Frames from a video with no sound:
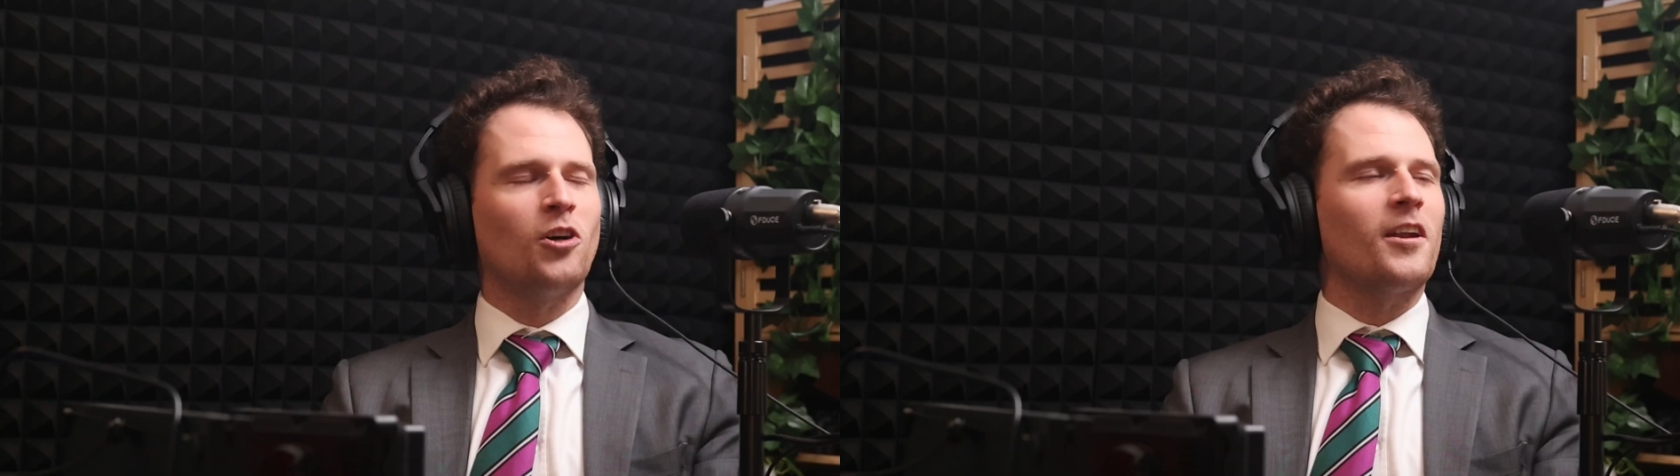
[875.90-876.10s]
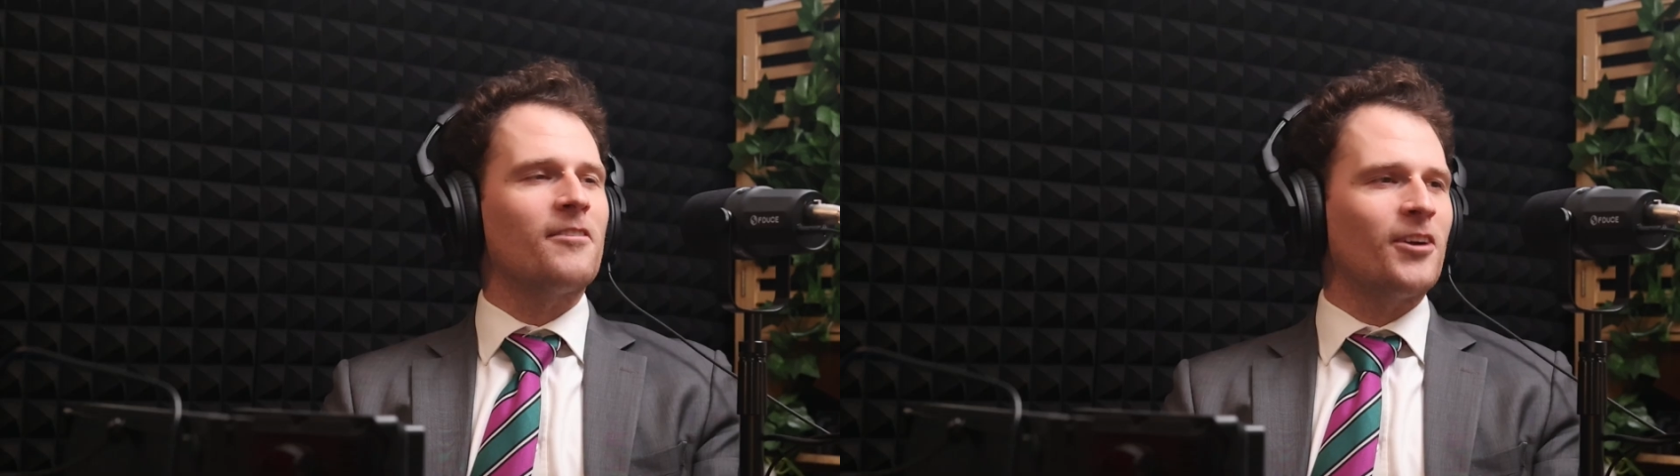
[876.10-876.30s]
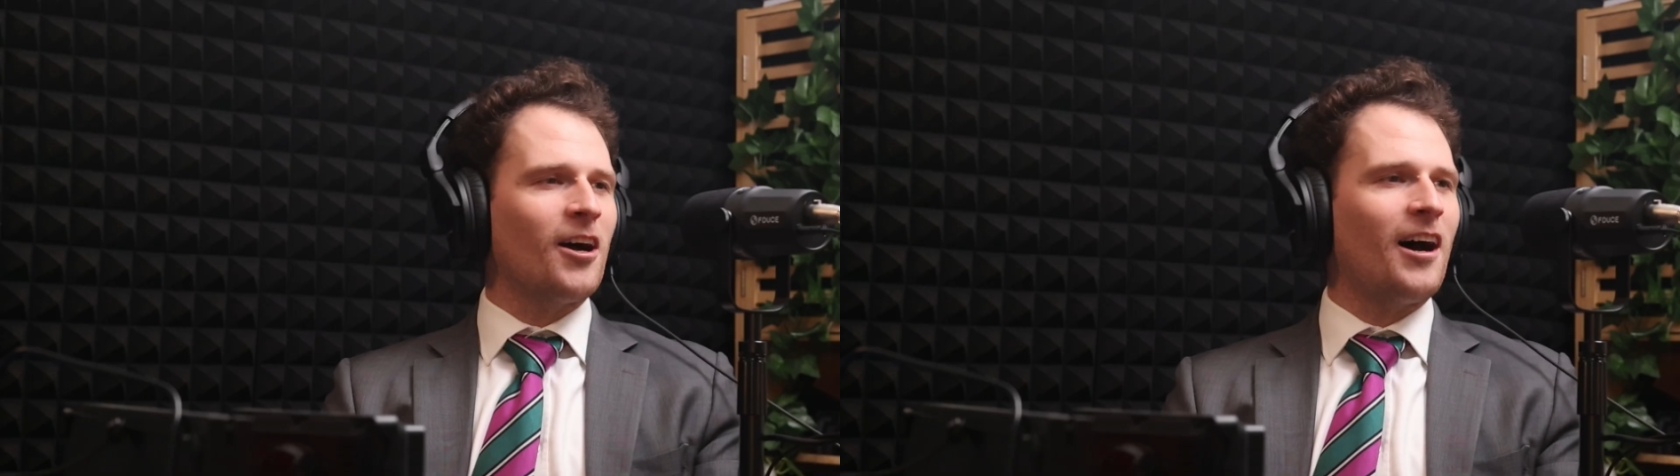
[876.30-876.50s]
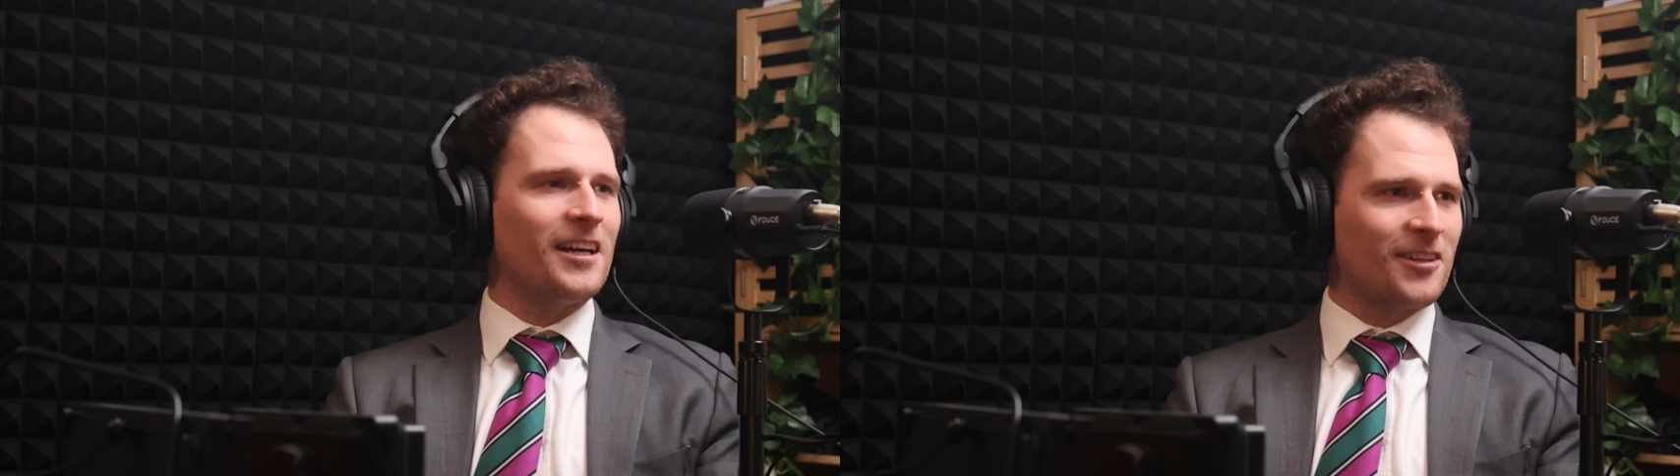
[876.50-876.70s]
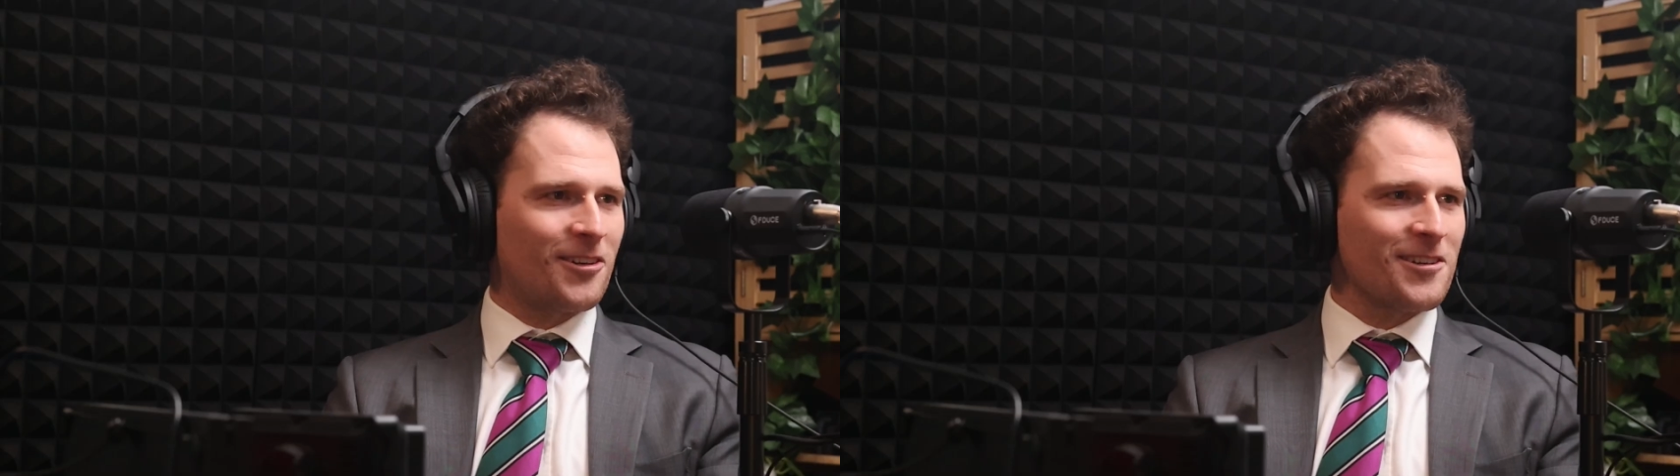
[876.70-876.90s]
dot every
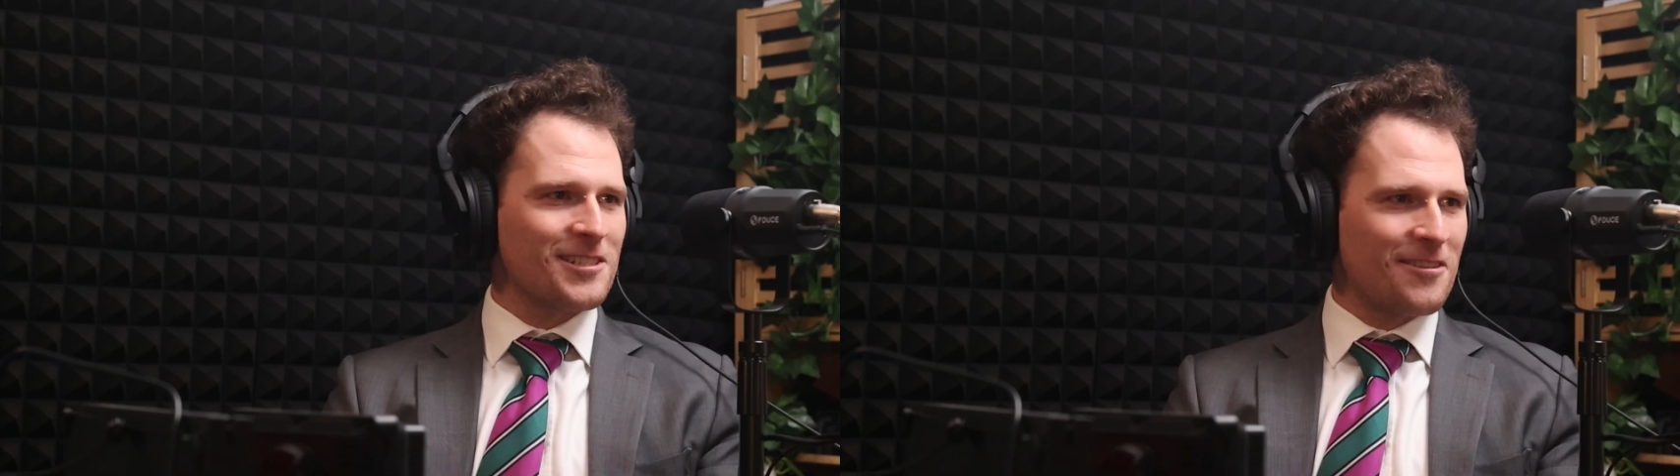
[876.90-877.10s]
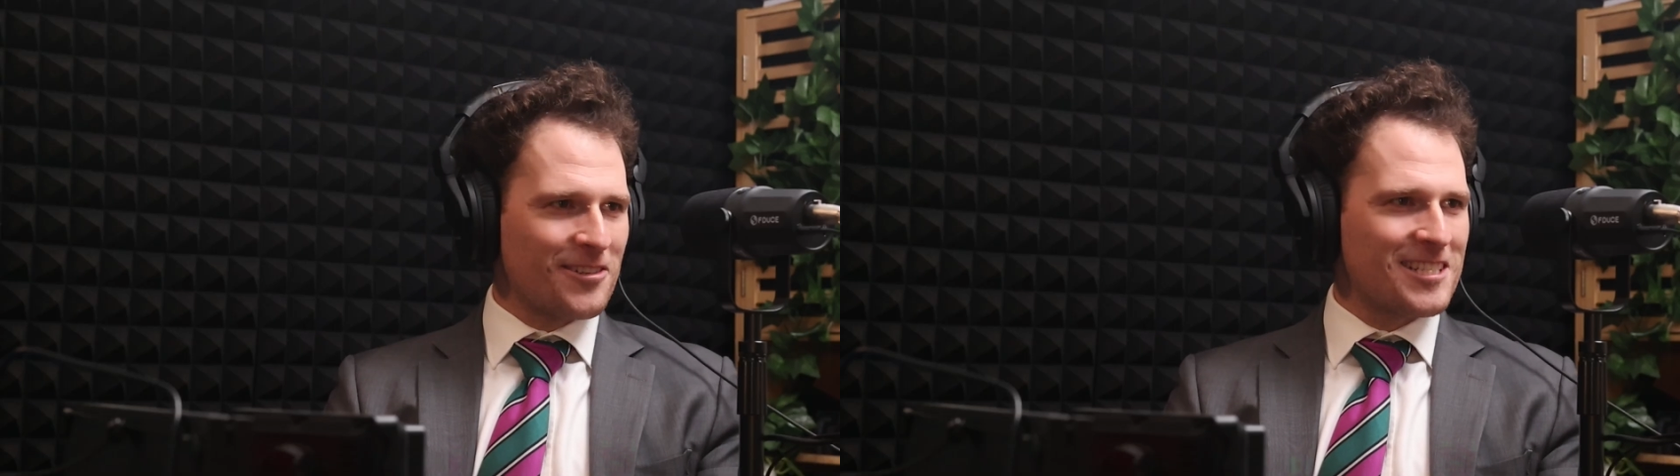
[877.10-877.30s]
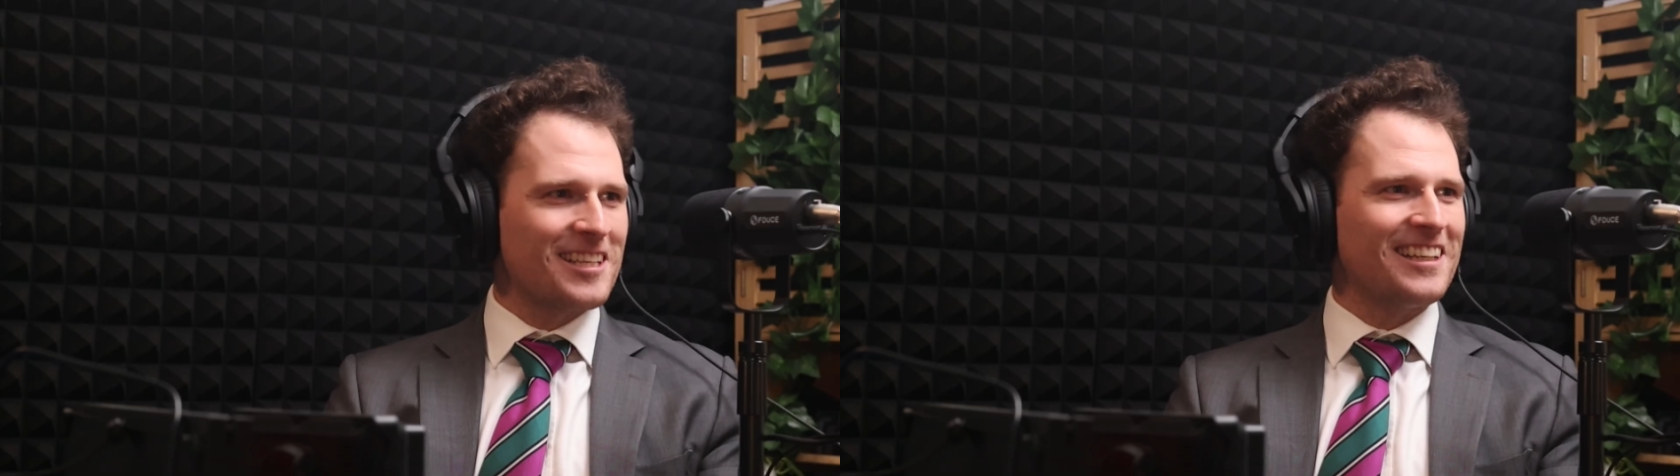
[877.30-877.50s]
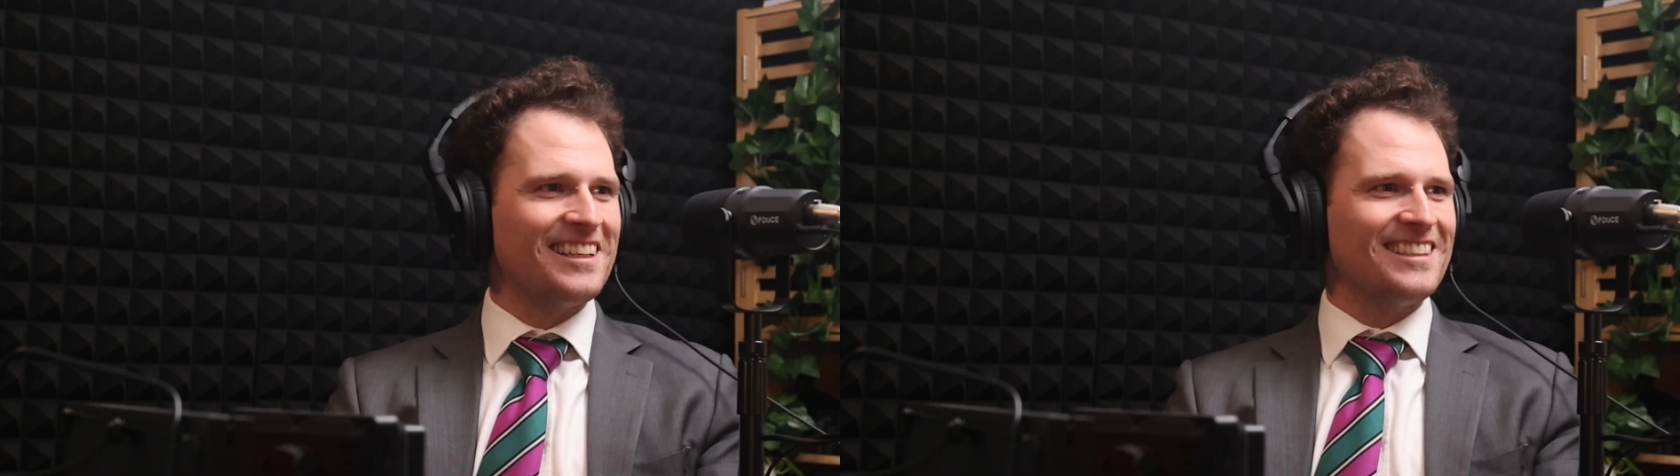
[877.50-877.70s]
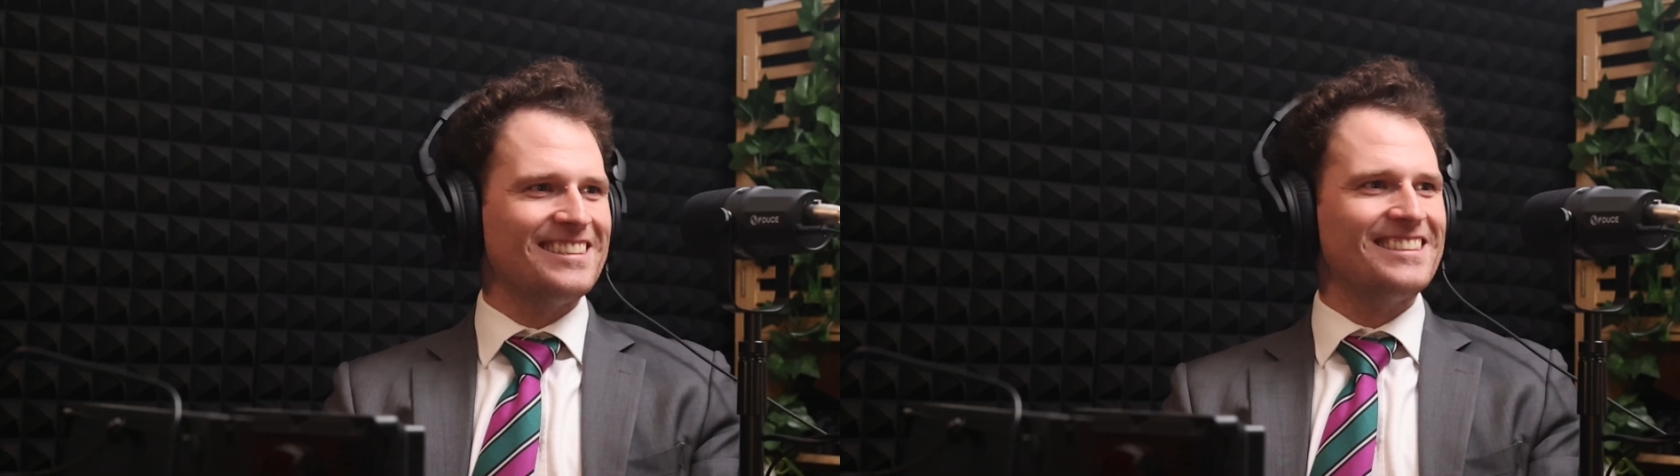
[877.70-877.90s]
I and cross every
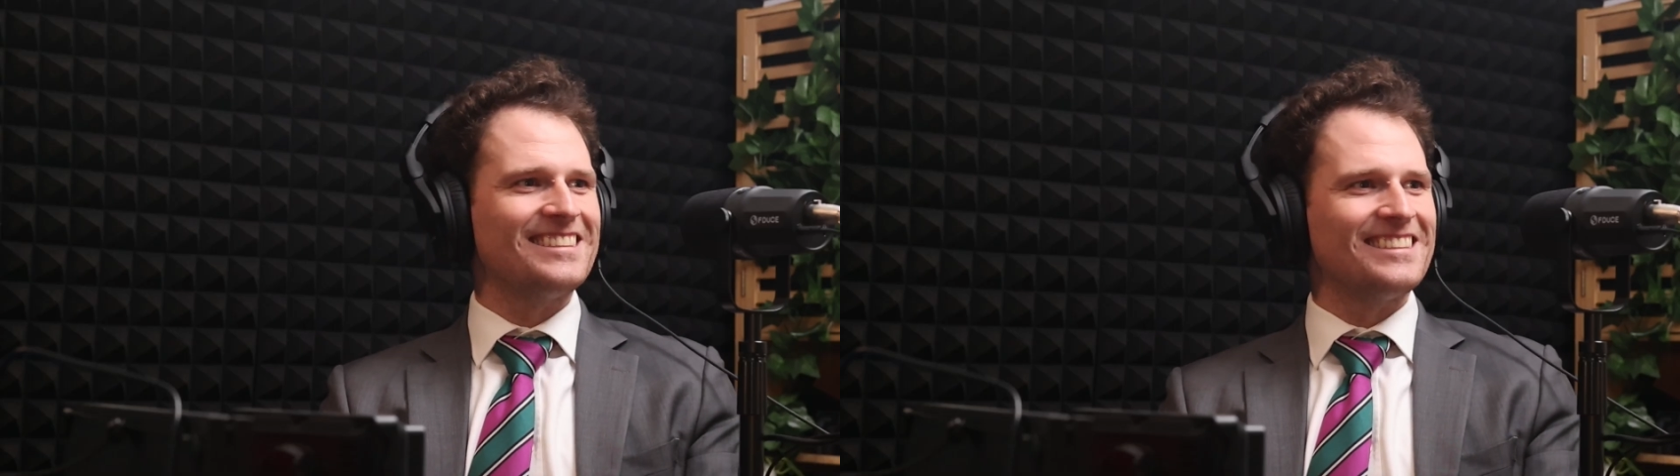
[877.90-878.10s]
T.